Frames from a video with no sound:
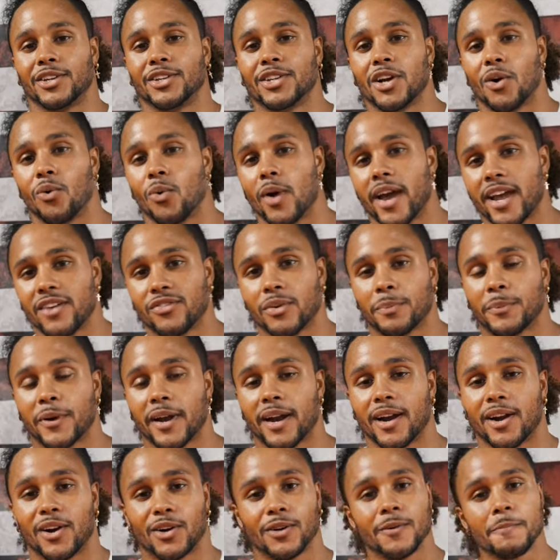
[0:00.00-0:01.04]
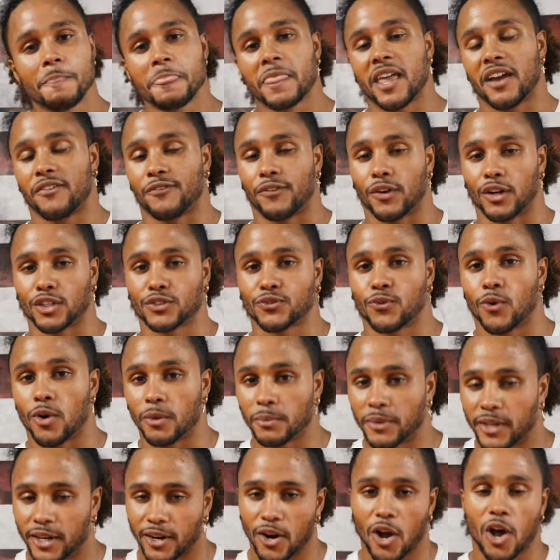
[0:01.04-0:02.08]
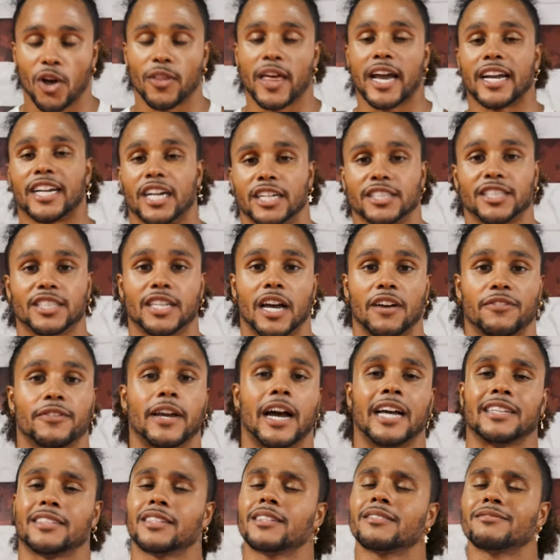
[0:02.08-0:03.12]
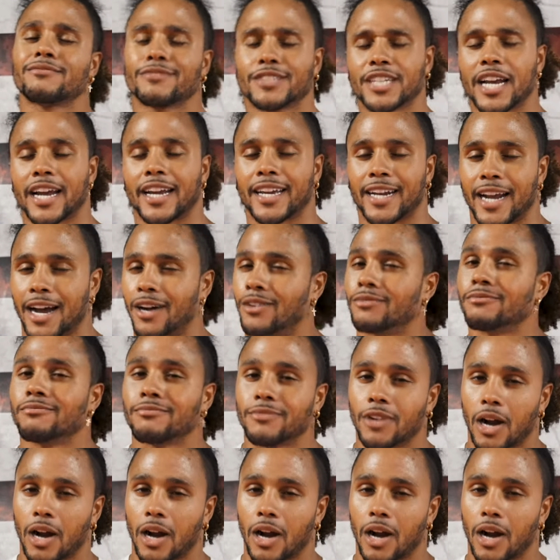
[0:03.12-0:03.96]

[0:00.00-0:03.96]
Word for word: You know, Wave Apparel and 1st Phorm Gear, all that good stuff, guys. Check it out.